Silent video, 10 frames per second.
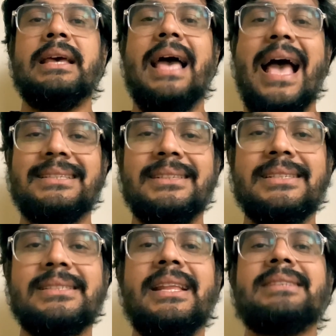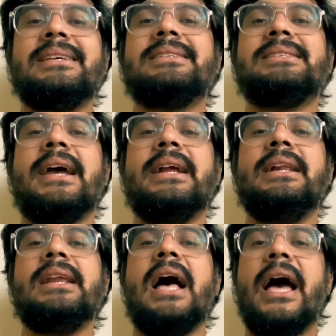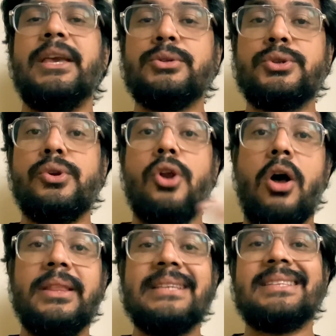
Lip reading: As a dyslexic child, I used to draw these